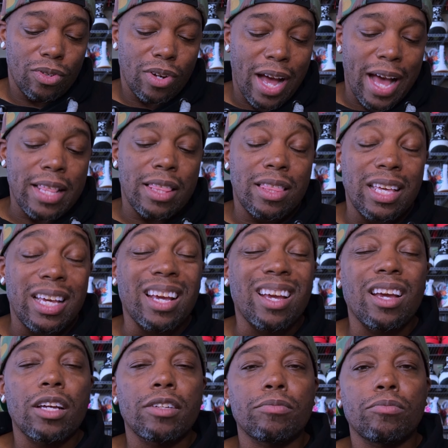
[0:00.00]
I
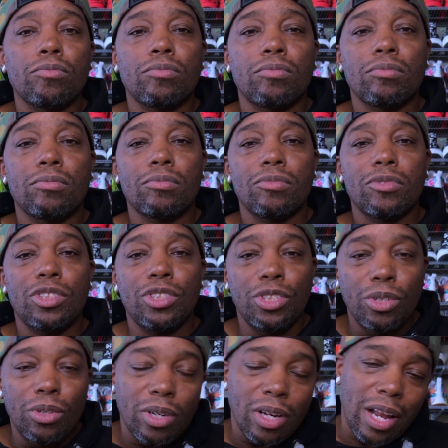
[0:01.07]
think,
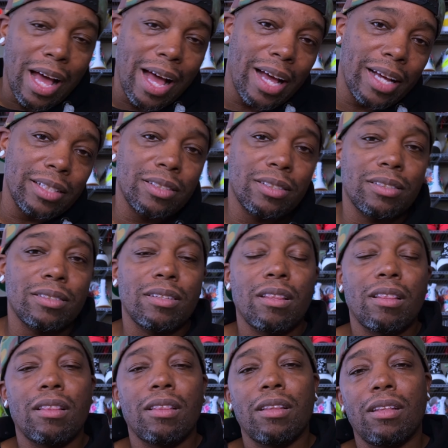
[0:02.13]
utilize
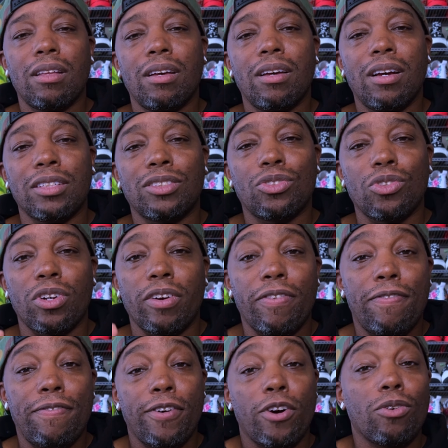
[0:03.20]
a sort of
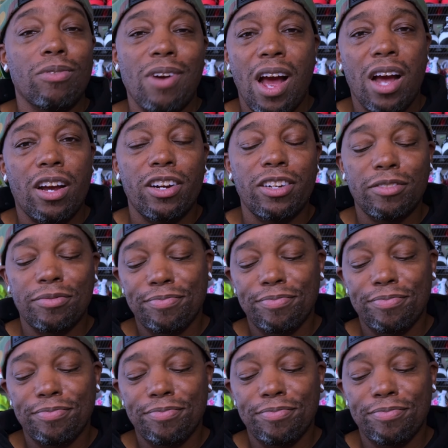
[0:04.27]
faux rocker.